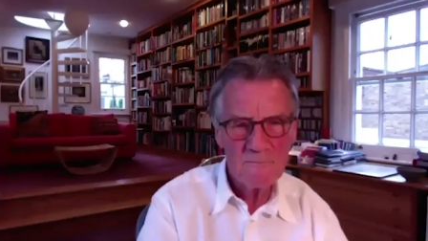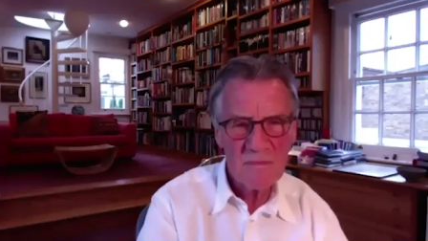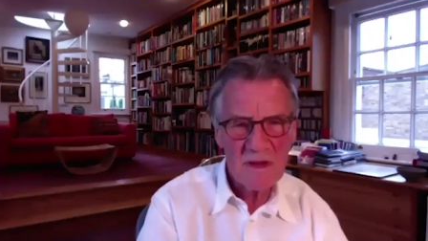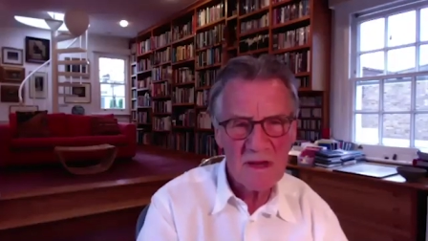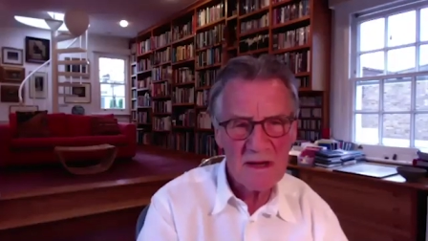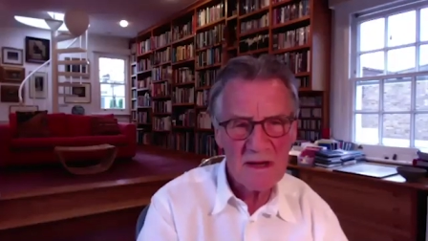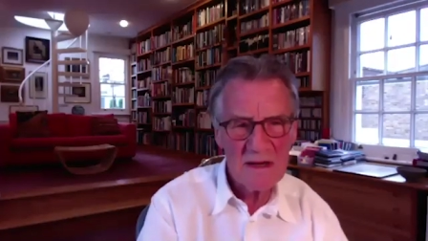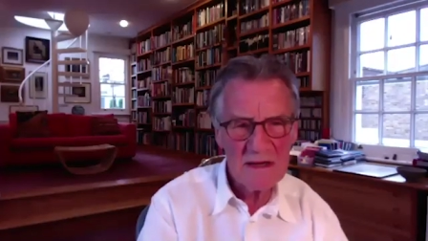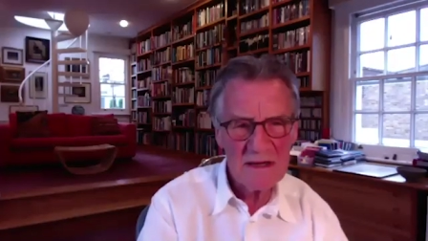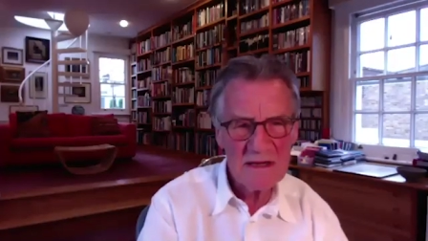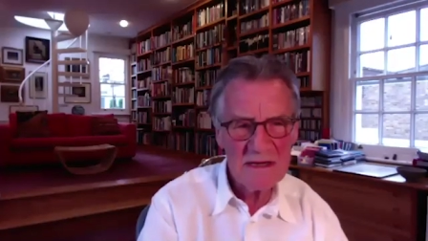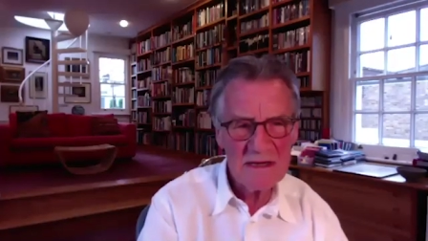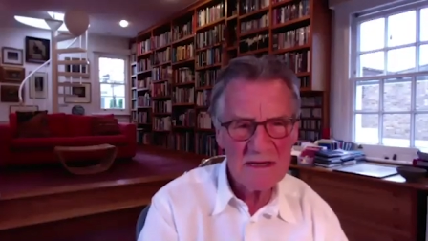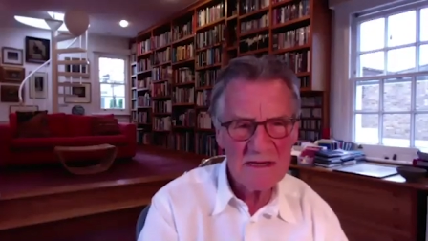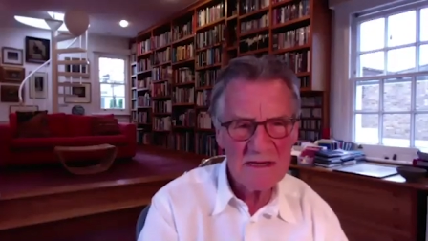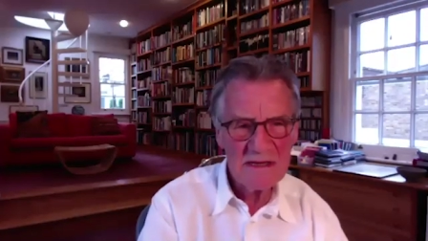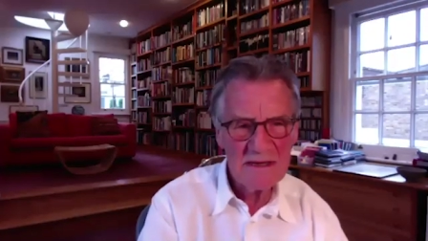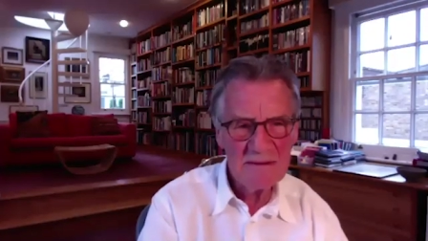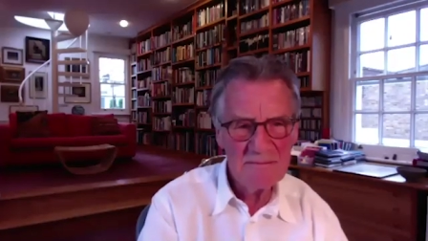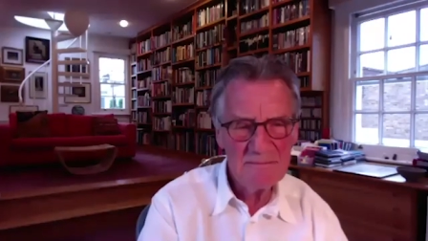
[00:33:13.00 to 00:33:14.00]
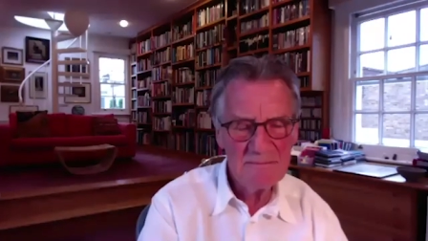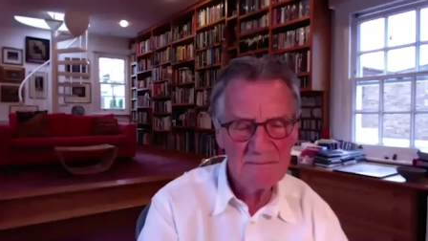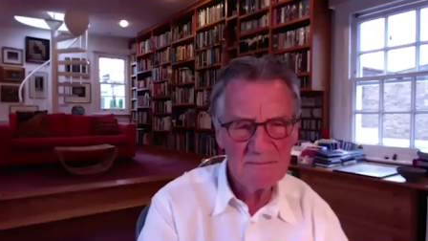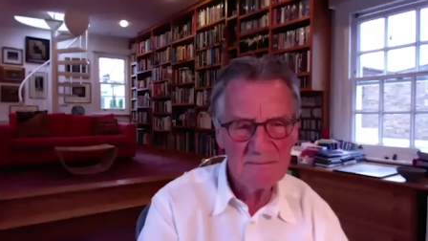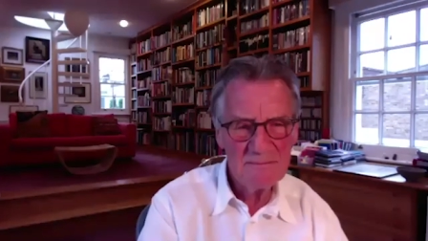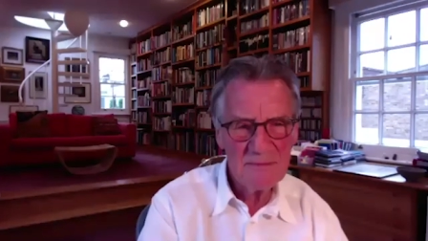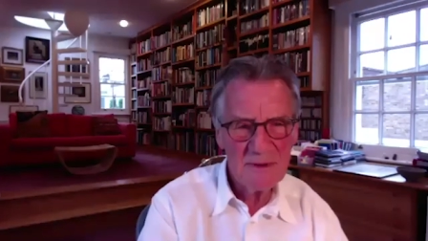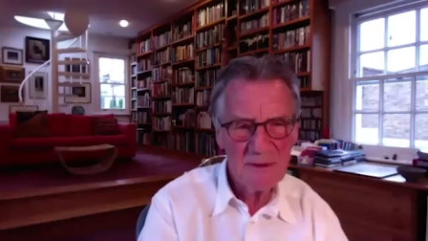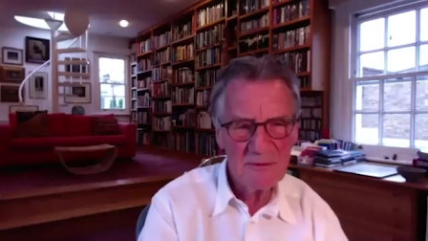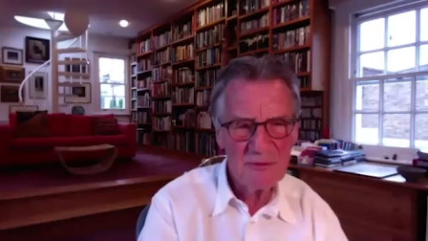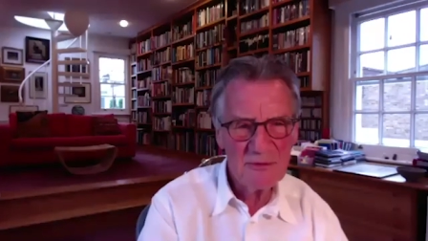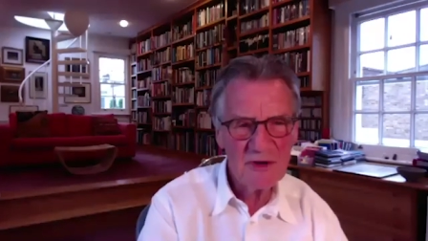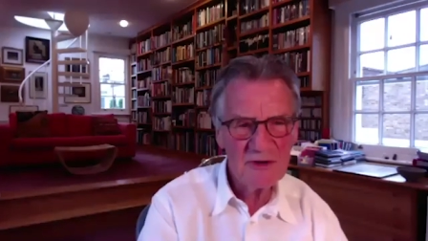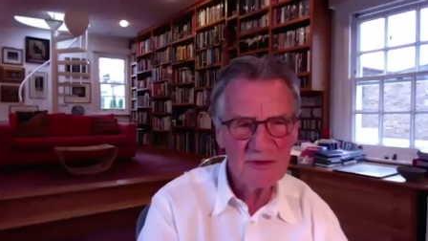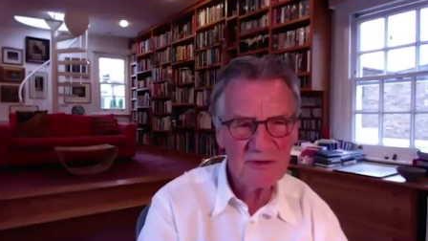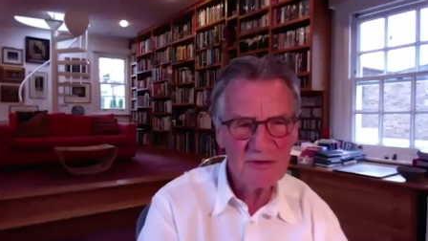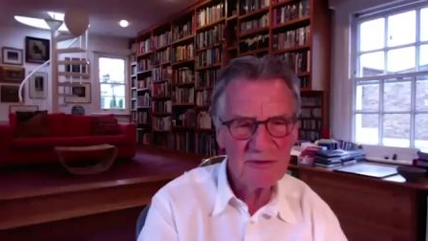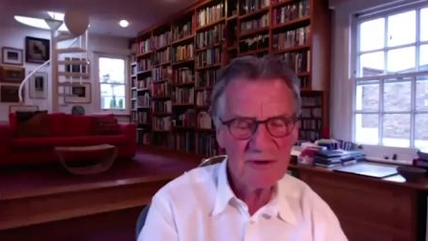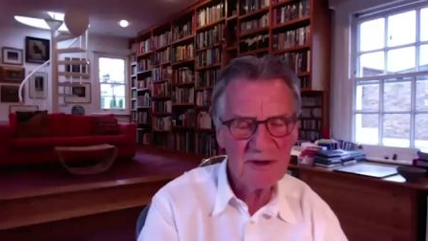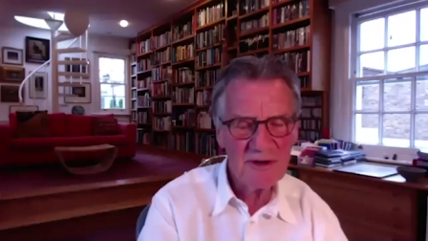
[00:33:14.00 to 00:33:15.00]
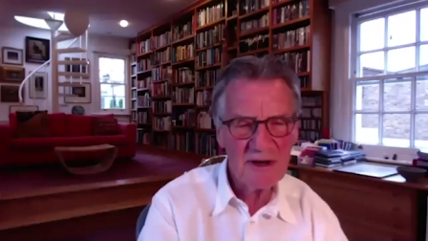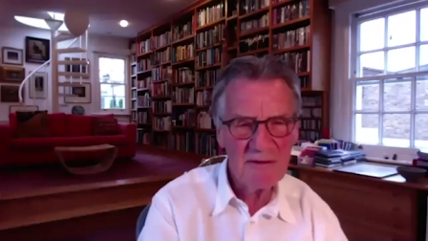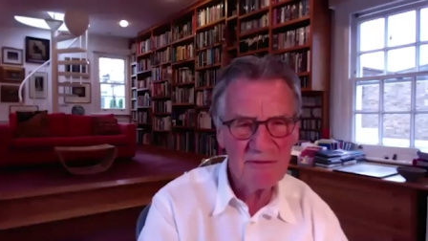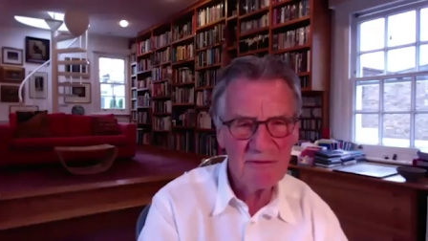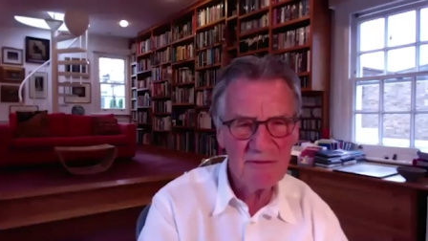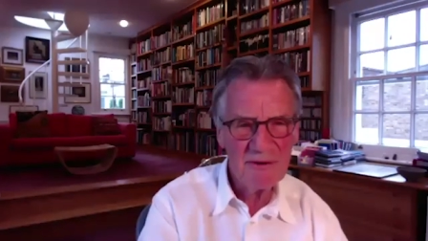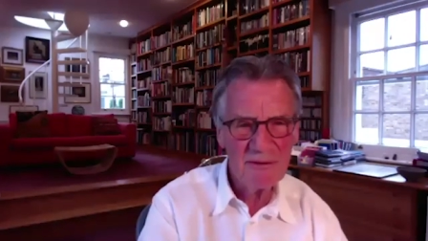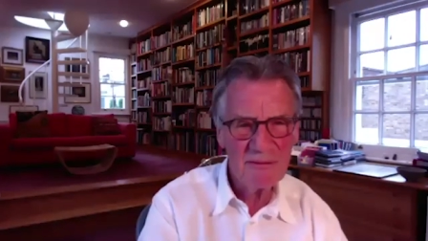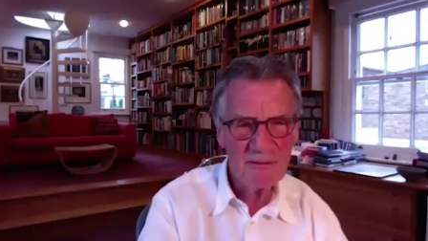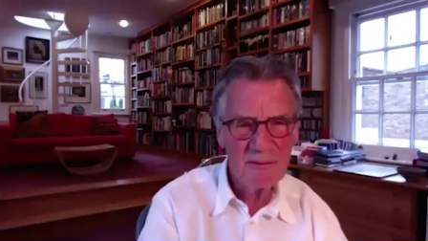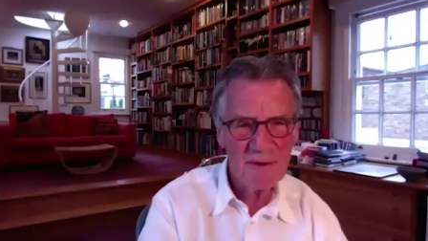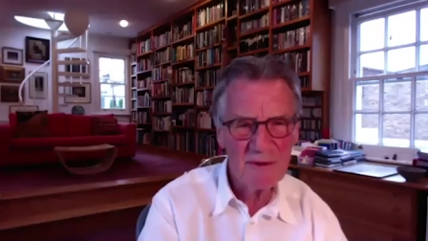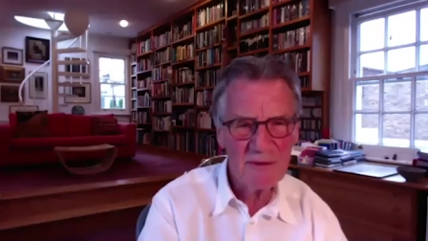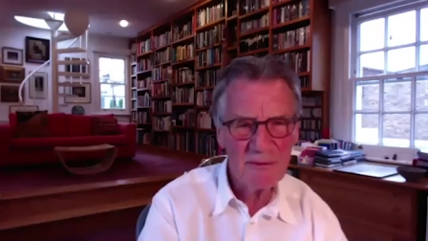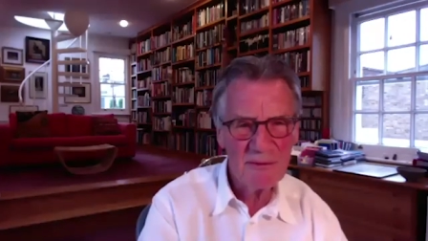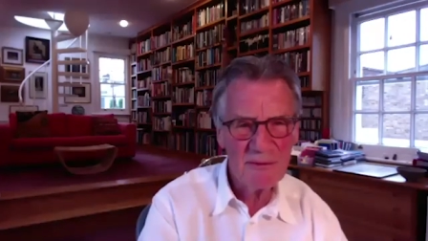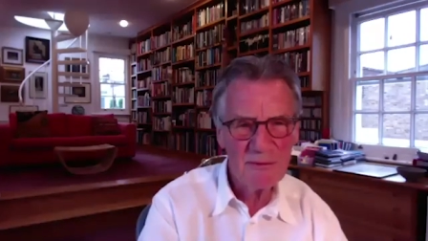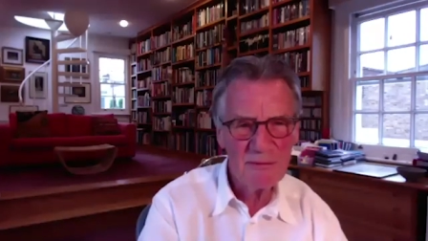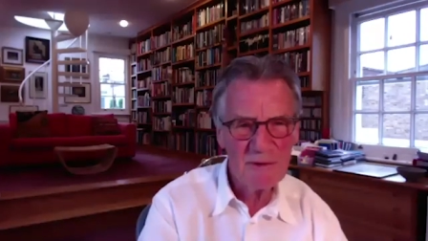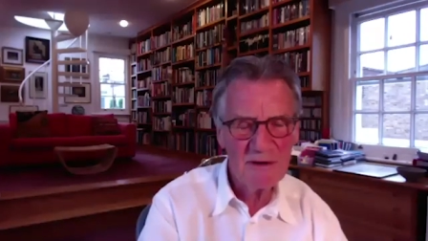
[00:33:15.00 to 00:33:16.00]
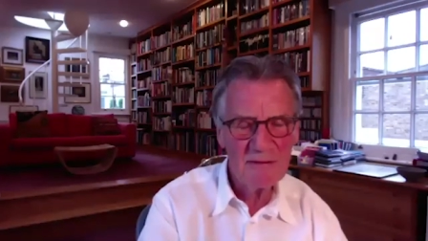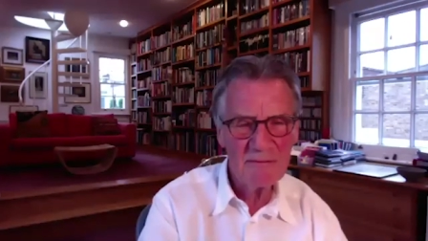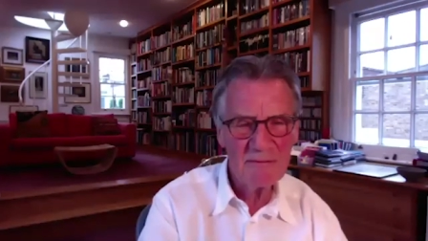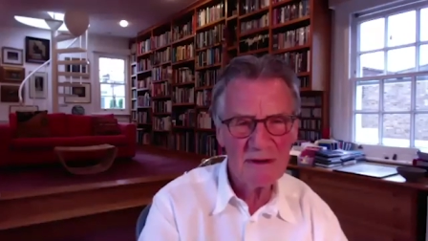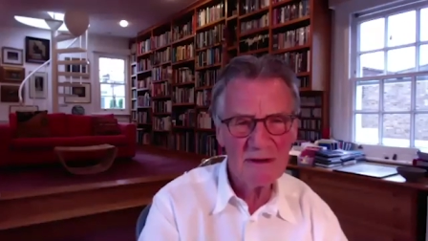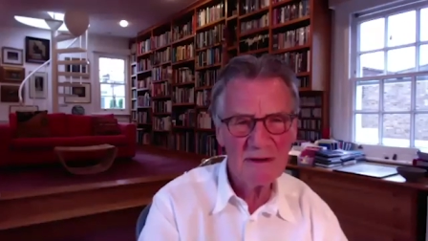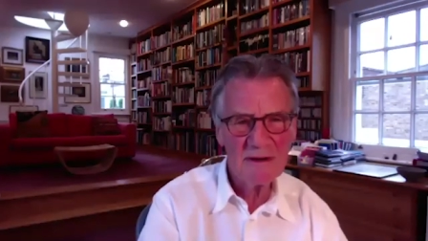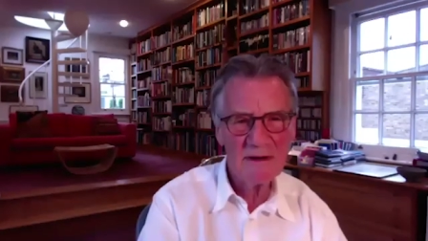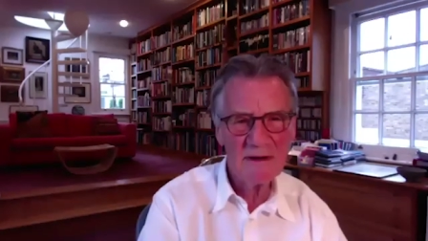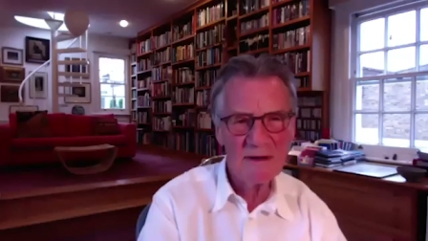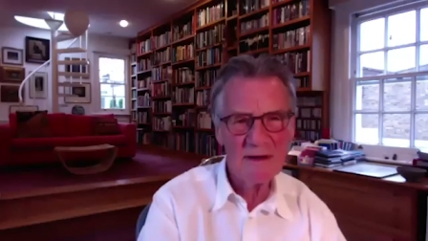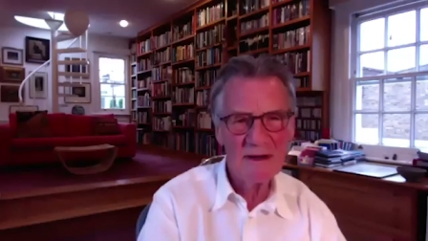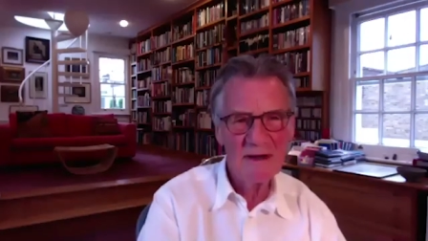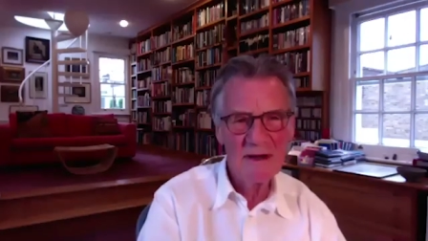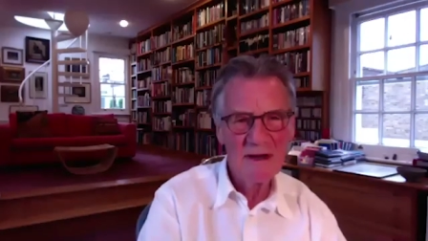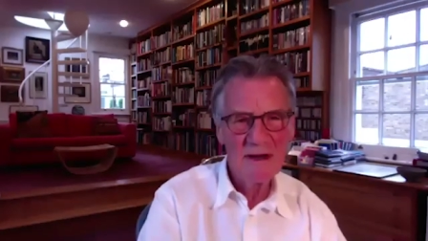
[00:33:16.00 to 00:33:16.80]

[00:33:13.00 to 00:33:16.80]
And um, of such a funny film, I thought, "Well, I,